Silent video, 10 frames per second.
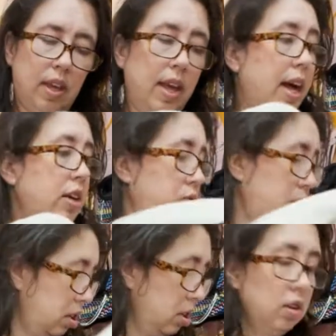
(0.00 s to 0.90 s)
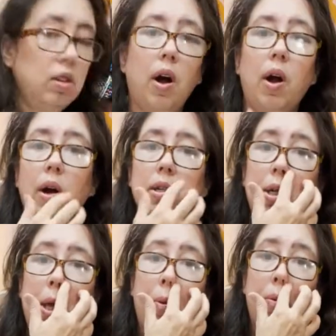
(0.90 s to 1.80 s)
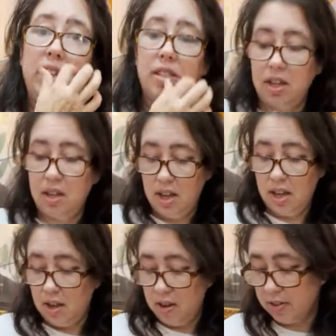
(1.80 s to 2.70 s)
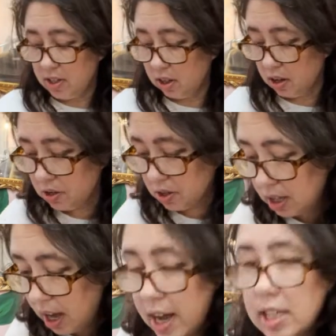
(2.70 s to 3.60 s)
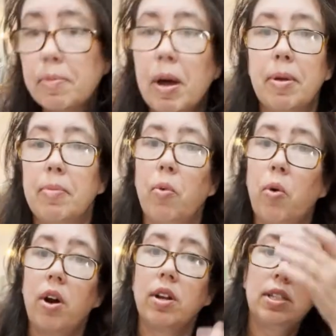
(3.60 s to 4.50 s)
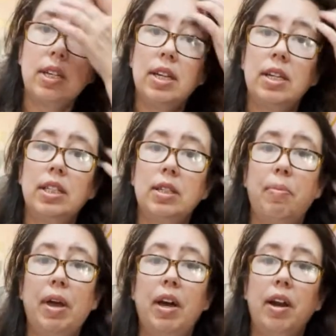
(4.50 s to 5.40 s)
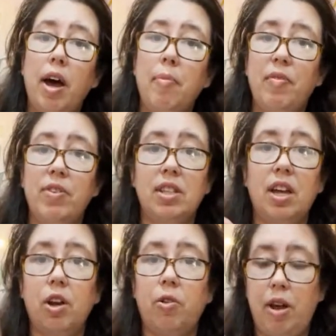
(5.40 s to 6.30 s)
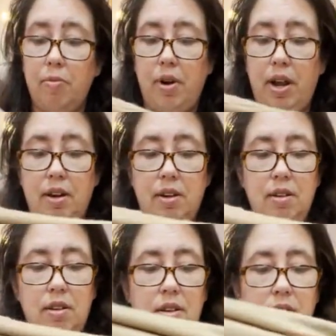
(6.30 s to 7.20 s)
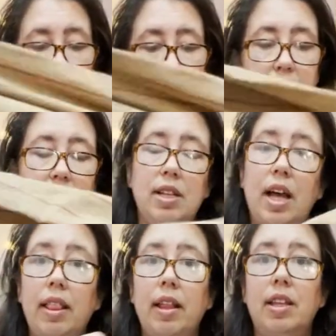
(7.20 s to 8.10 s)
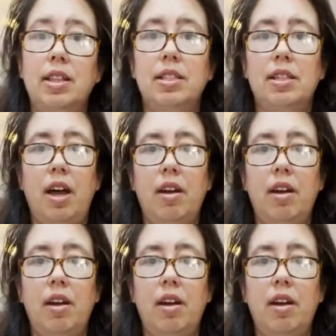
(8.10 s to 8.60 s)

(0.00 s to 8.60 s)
extra large. Another reason, if it's a larger size, I might be more tending to pick it up if it's not a great brand. But I like the style.